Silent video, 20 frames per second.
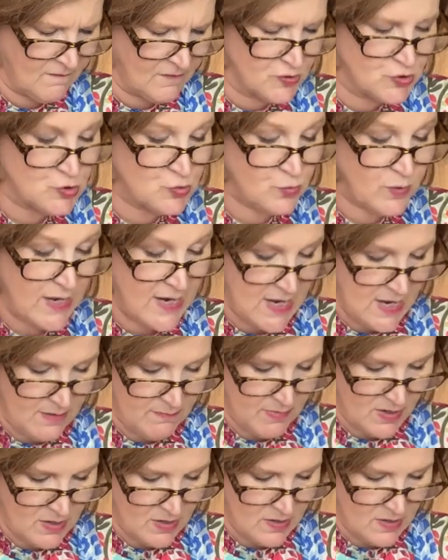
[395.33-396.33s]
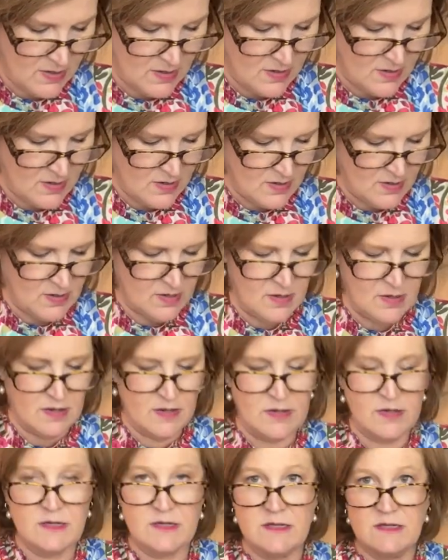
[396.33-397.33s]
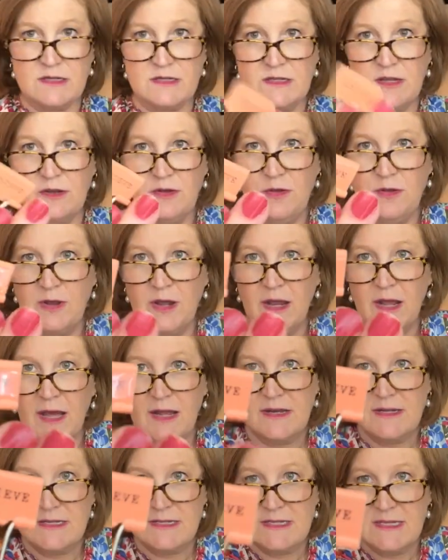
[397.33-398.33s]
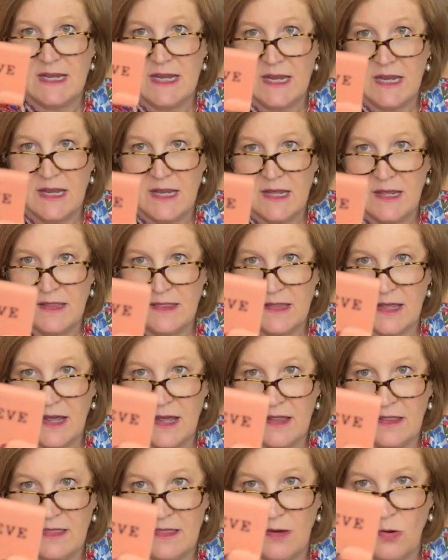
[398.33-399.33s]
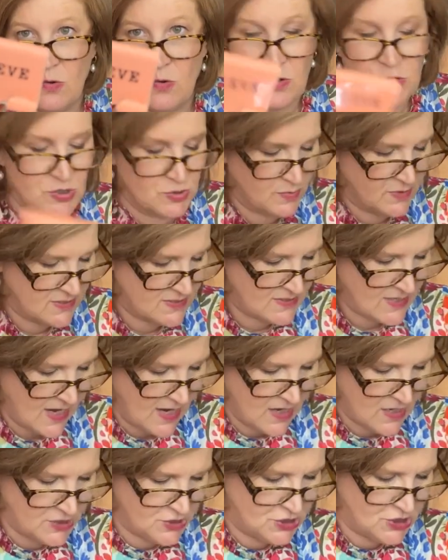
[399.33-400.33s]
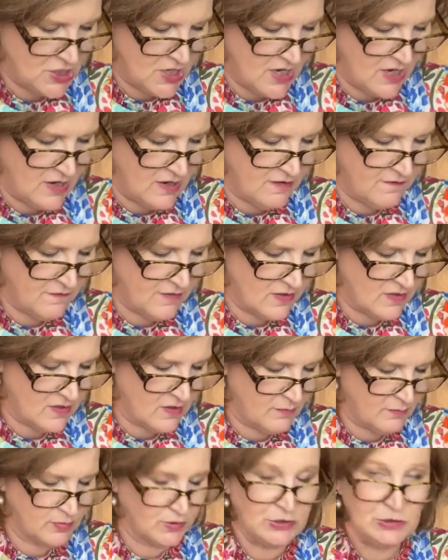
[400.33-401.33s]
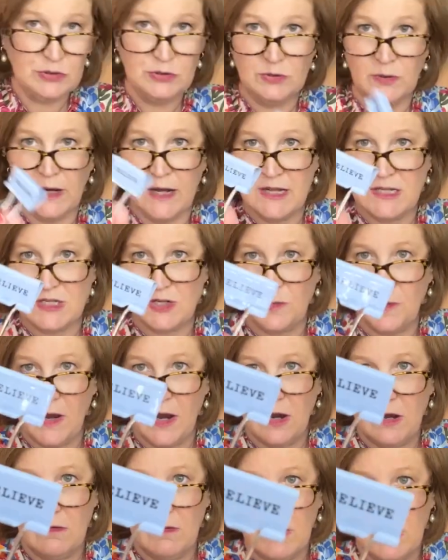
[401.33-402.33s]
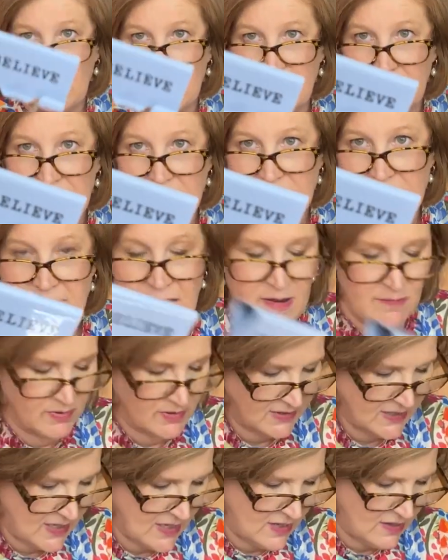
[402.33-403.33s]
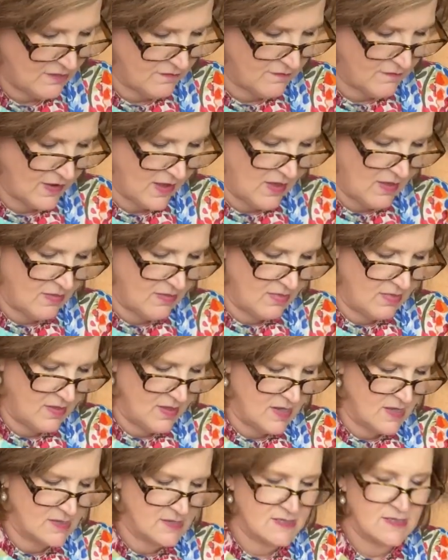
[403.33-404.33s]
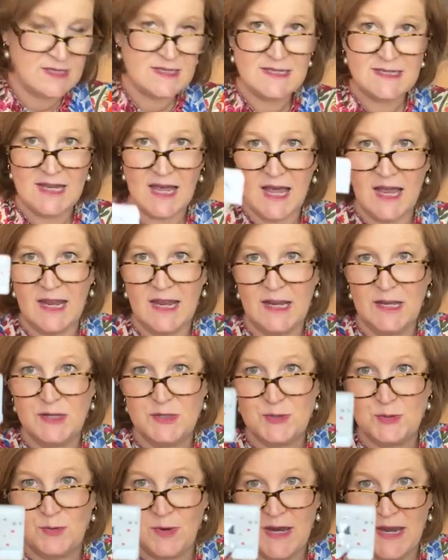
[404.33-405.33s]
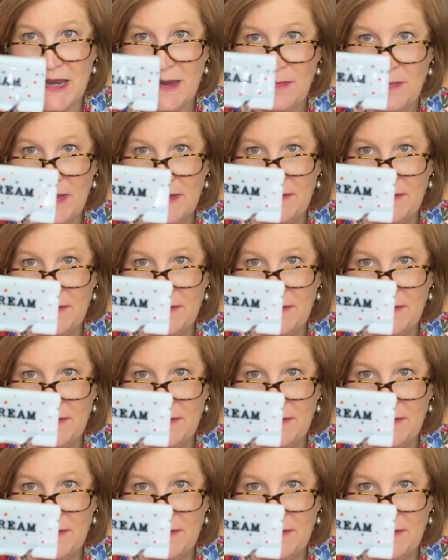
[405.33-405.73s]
Dream. So you can kind of see. The orange ones say achieve. The blue ones or periwinkle ones say believe. And these say dream.